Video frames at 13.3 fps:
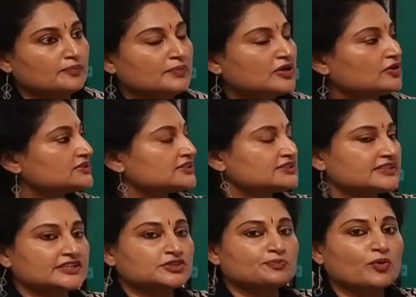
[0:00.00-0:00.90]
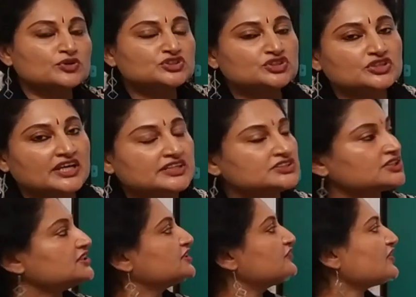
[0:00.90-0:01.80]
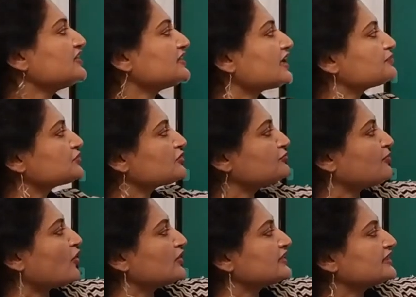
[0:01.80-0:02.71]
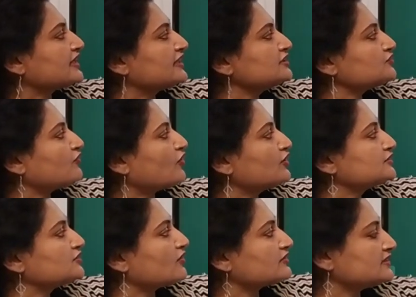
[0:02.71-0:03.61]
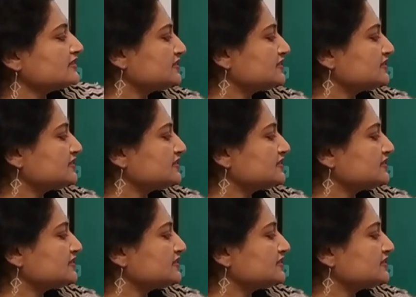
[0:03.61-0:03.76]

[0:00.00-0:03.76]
Because it's exposed to nature, different types of pollen grains falls on the